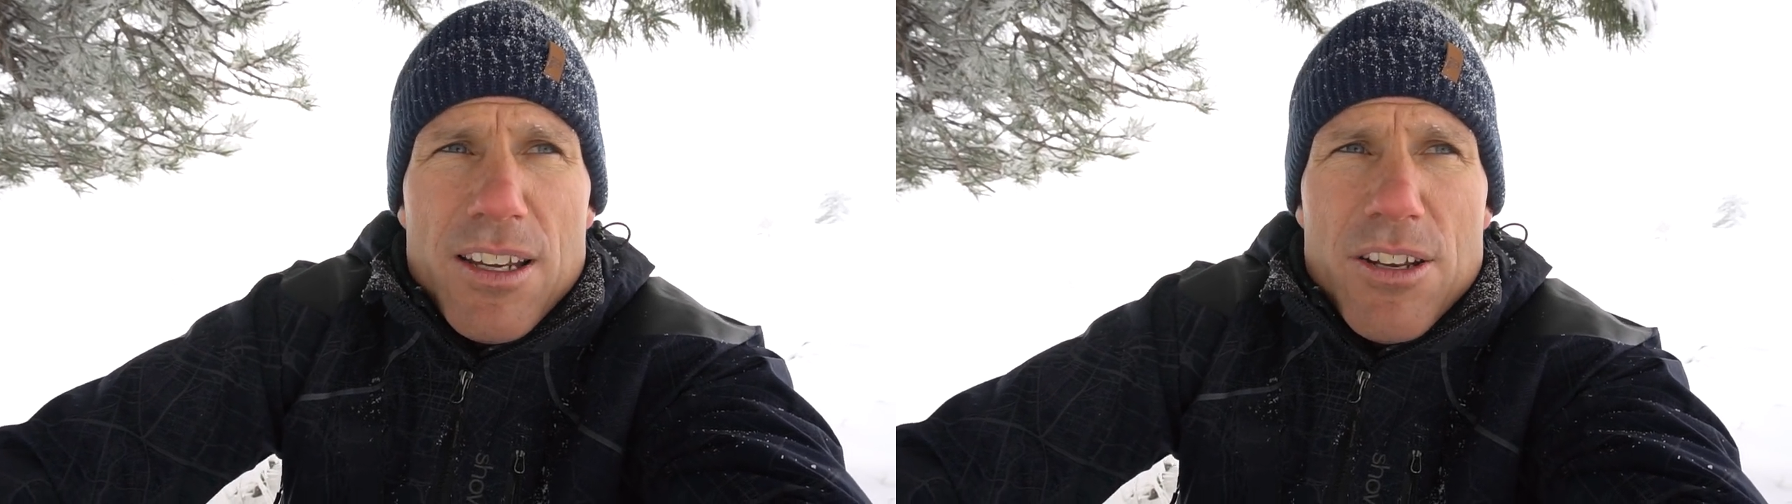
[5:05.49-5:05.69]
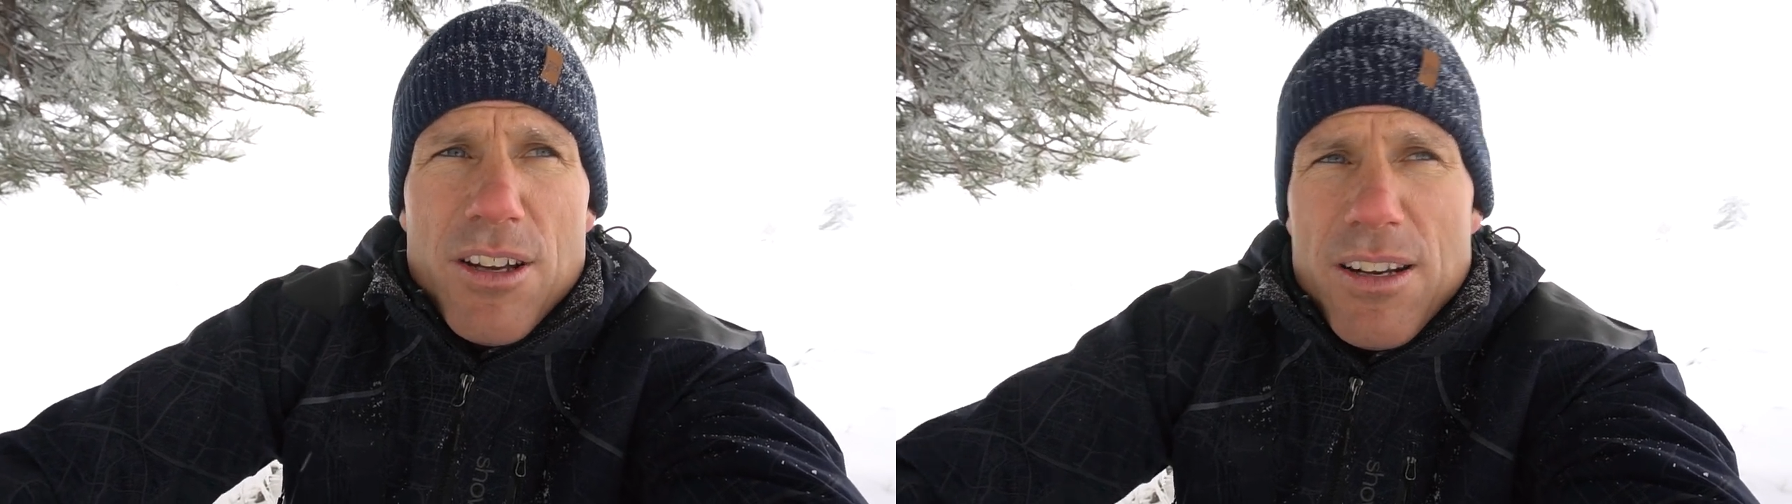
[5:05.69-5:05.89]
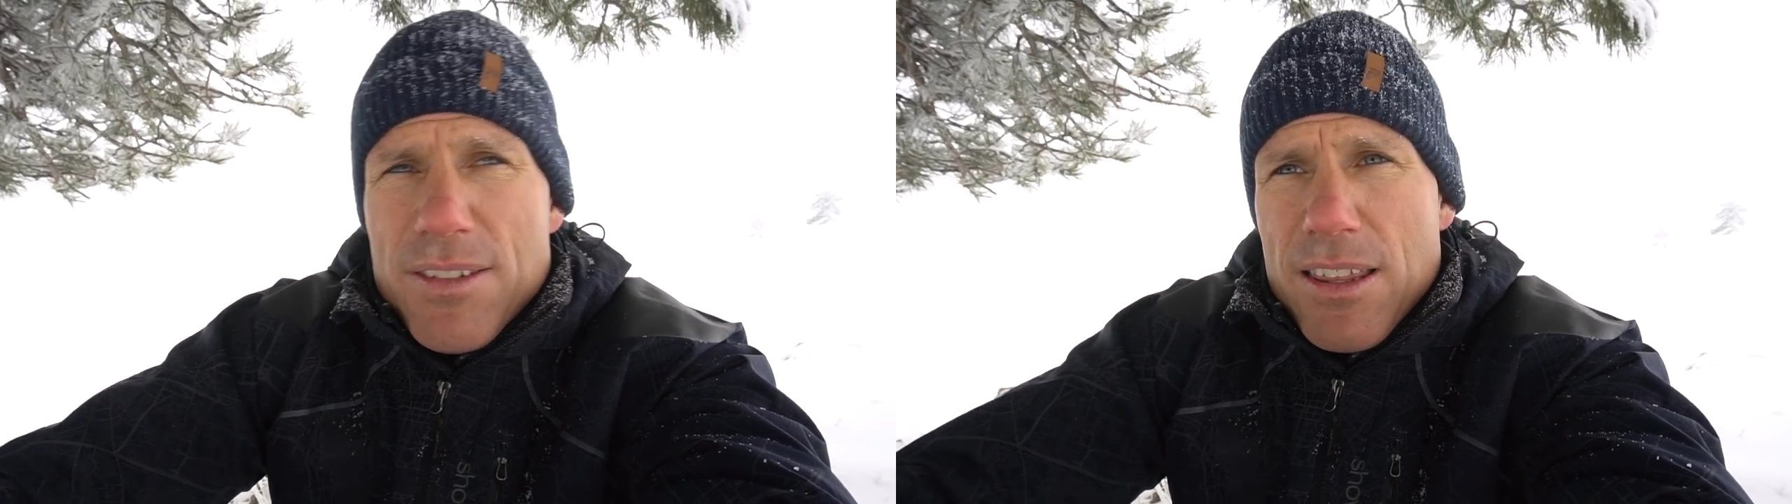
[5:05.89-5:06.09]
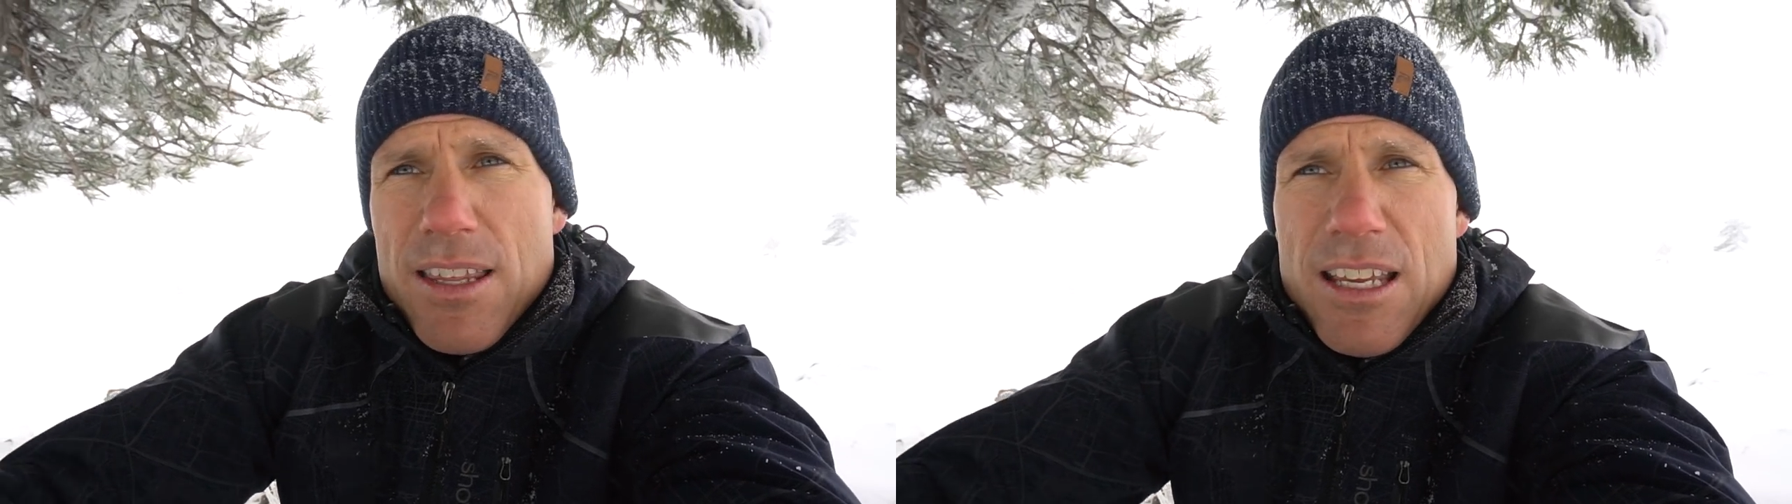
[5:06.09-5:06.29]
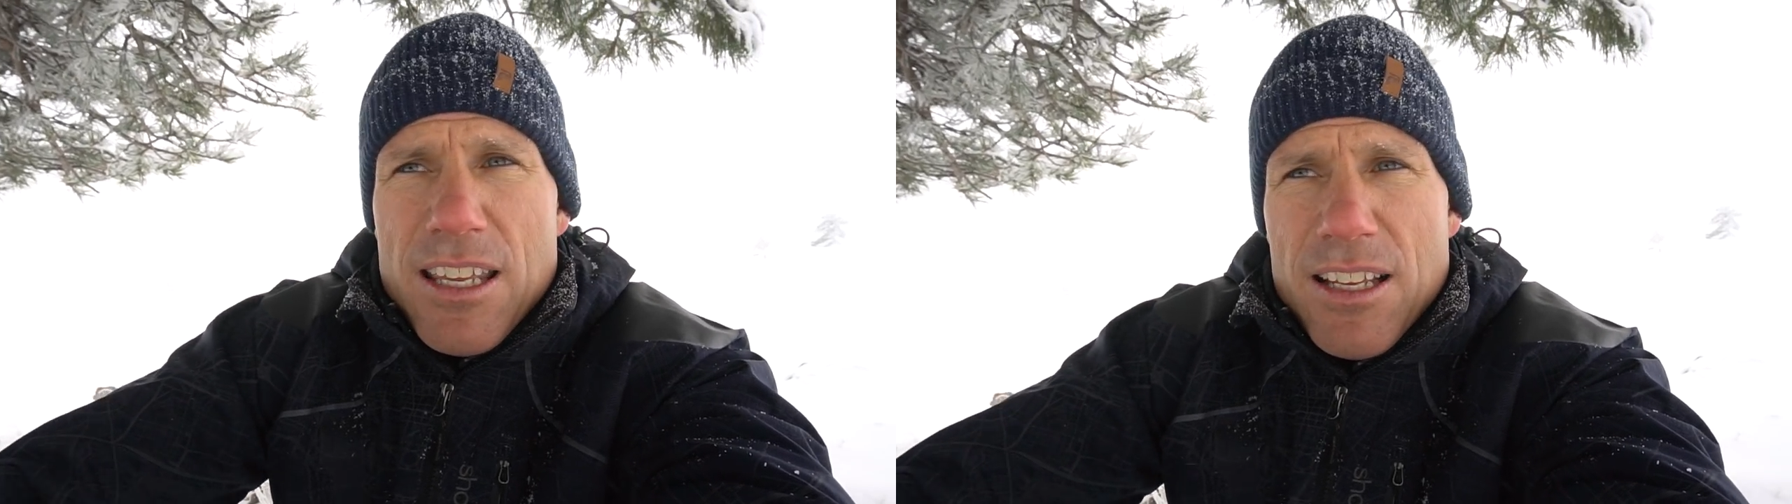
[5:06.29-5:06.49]
You could have a
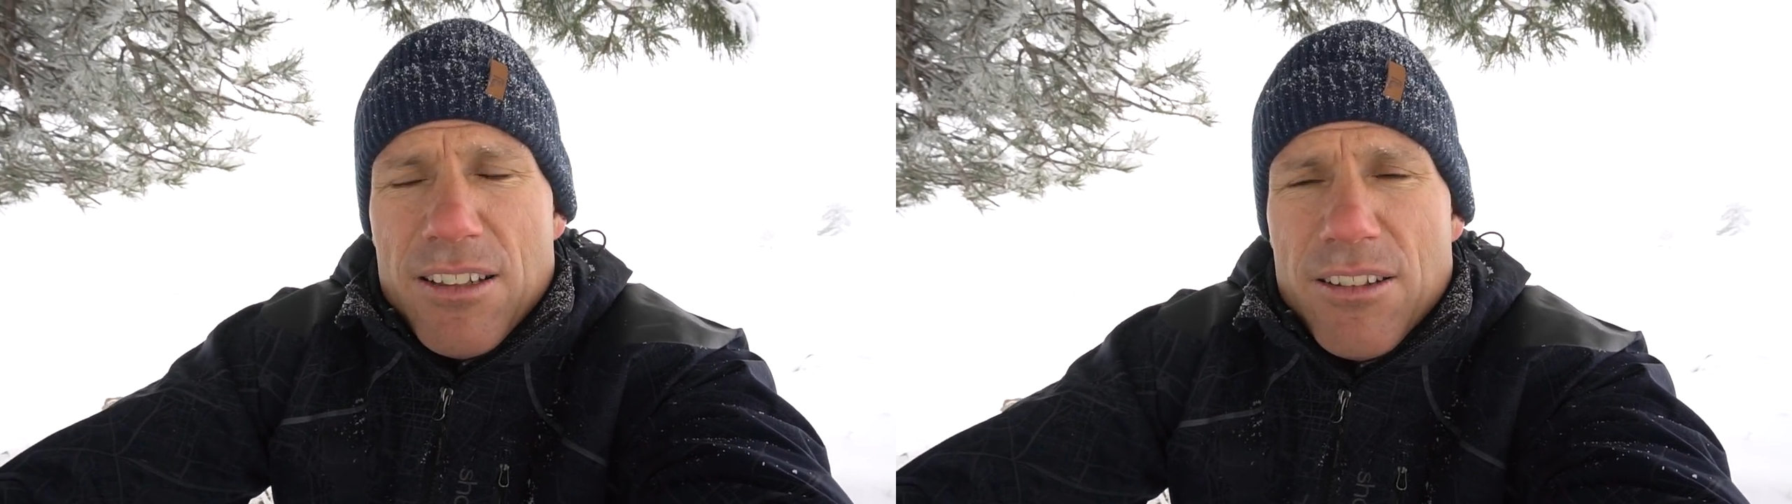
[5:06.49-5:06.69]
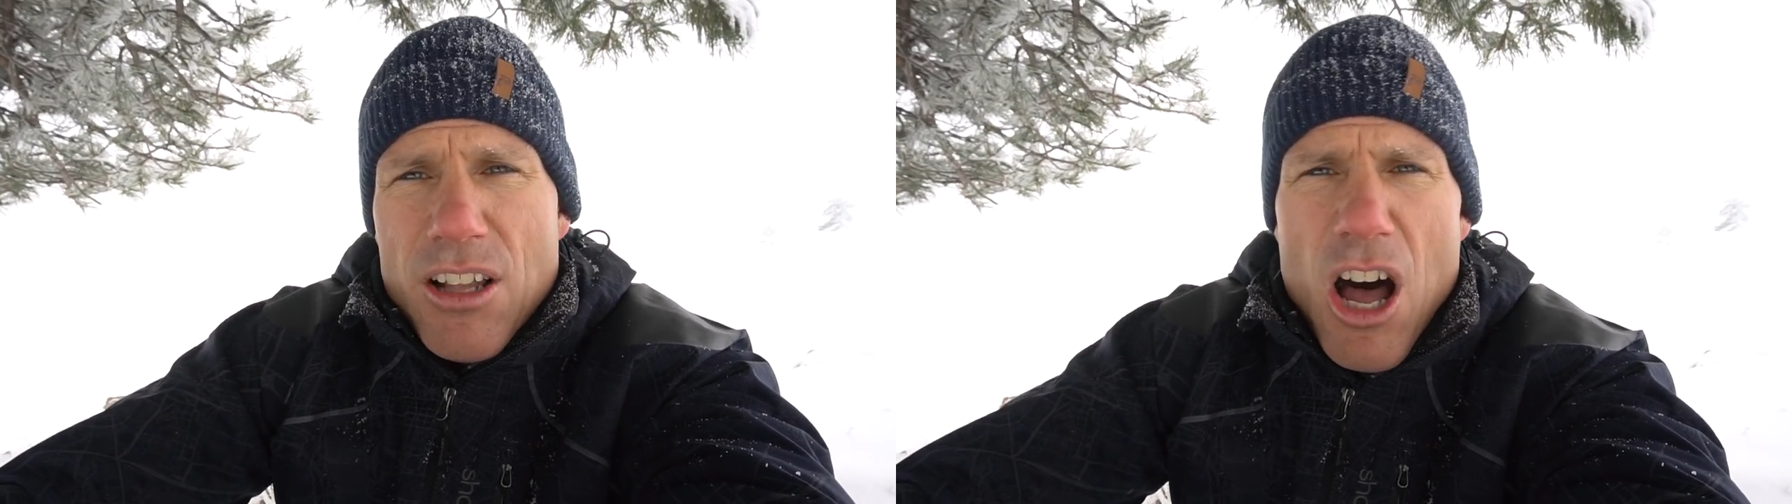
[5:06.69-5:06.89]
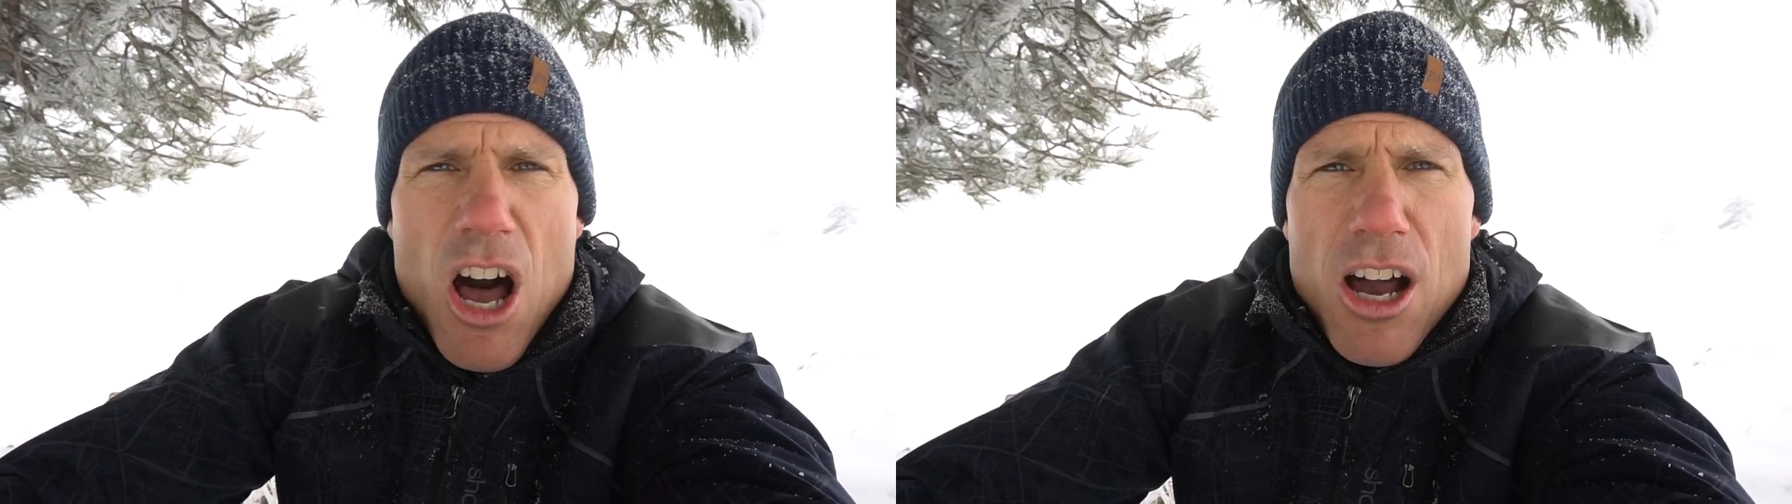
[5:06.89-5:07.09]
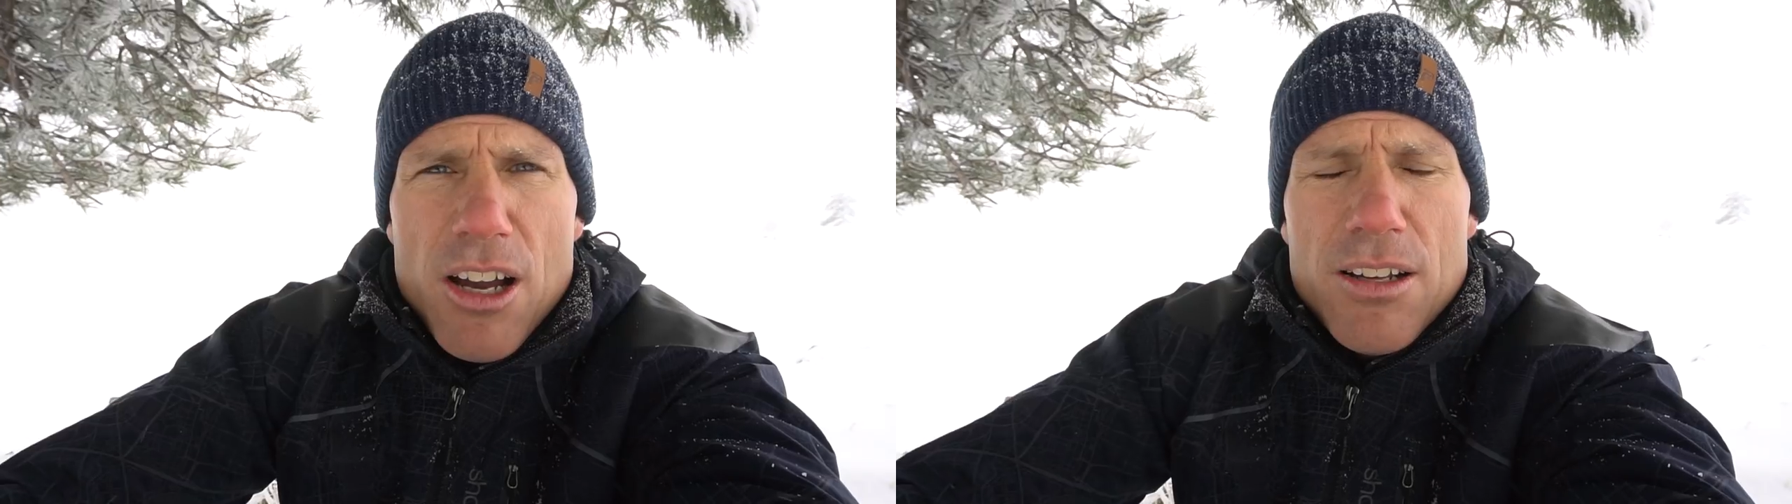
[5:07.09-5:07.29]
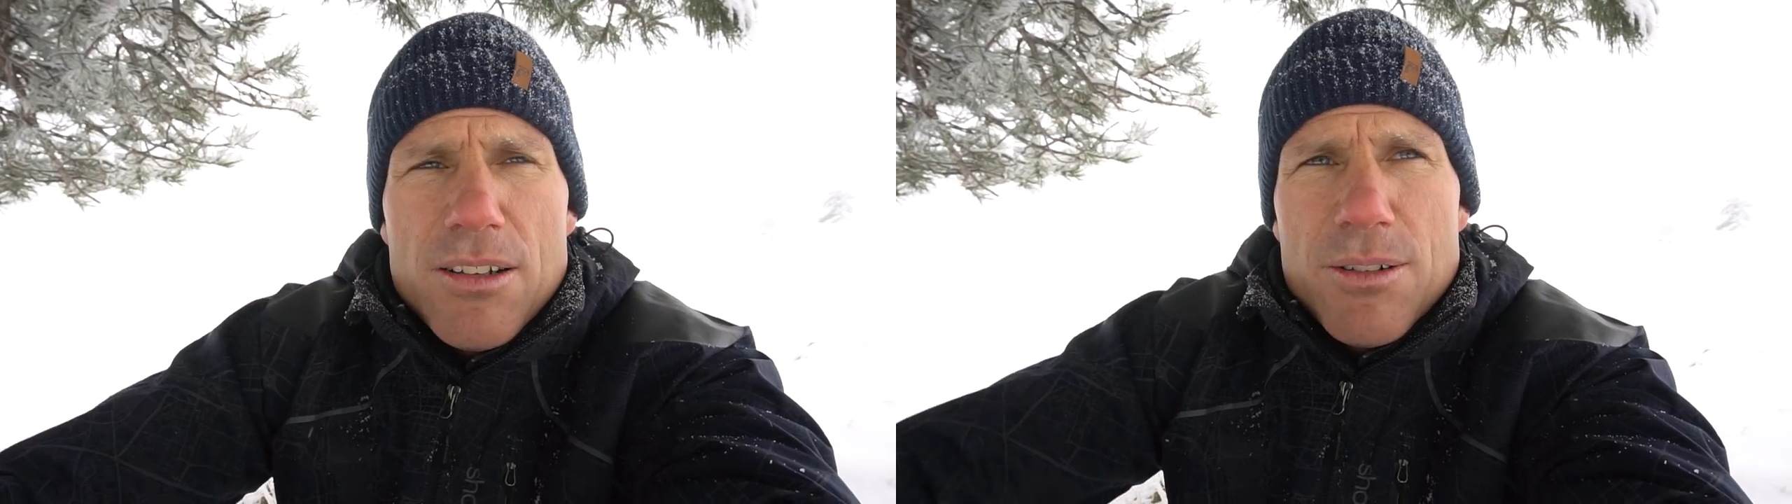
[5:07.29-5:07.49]
thinking
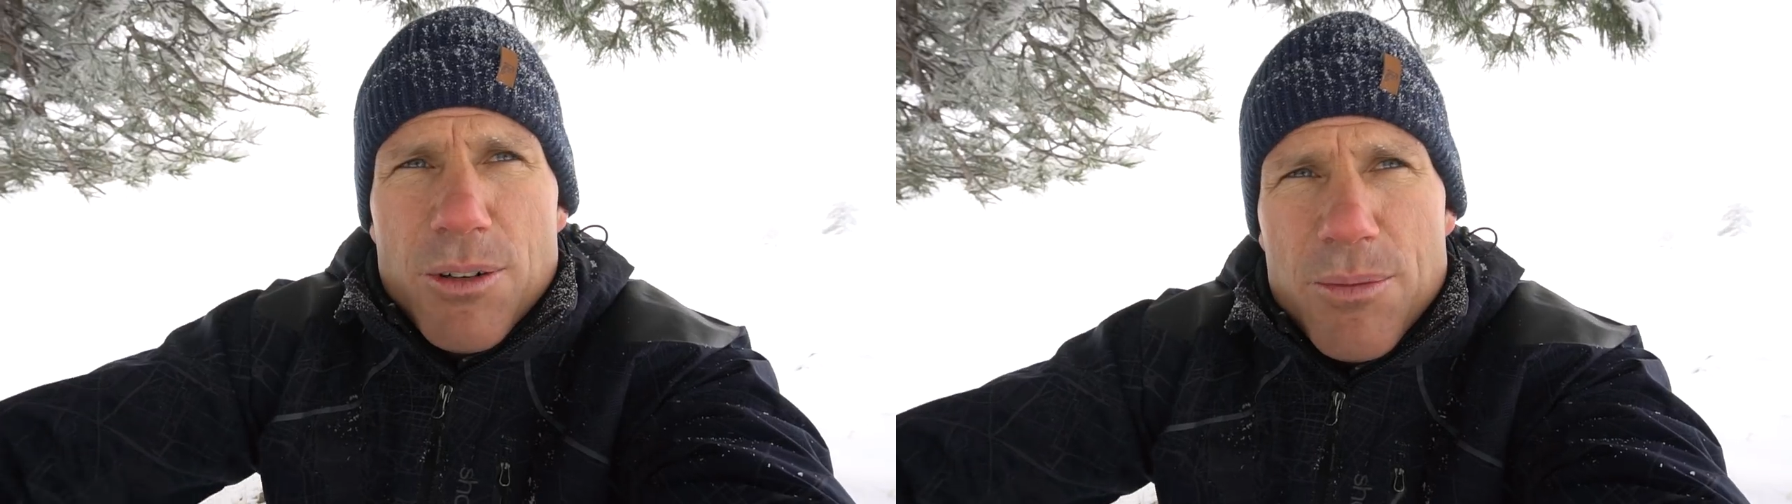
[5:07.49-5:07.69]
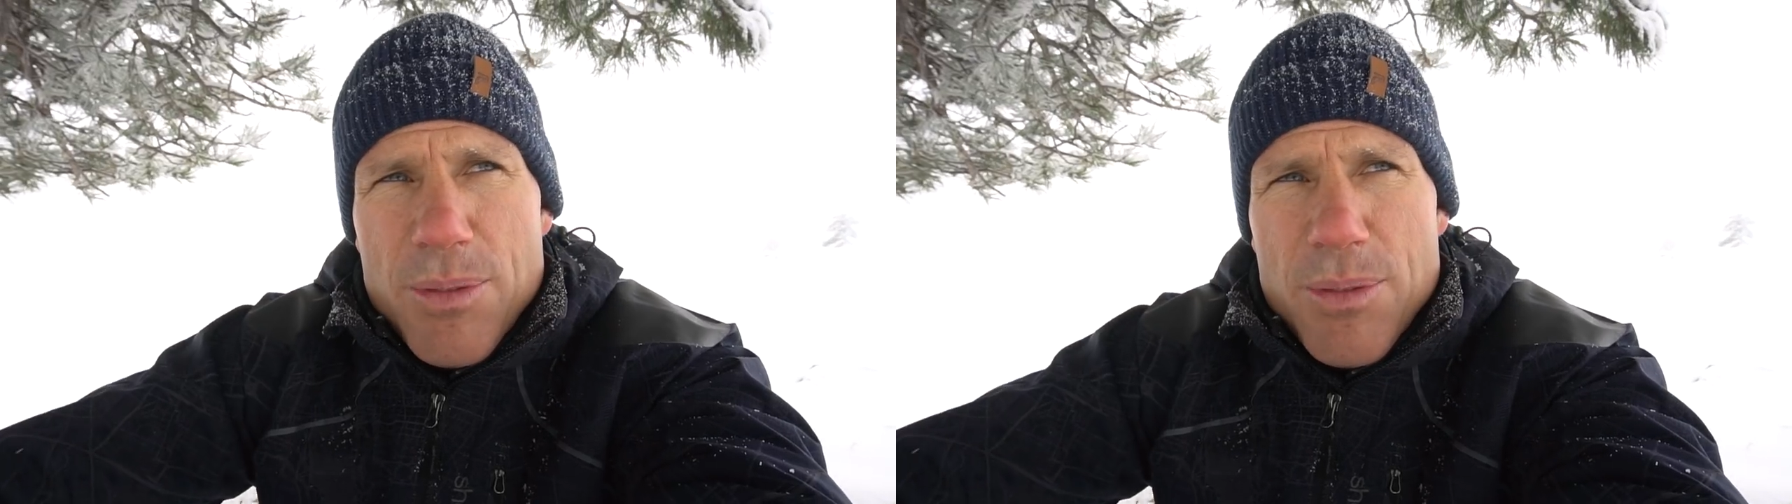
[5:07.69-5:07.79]
log or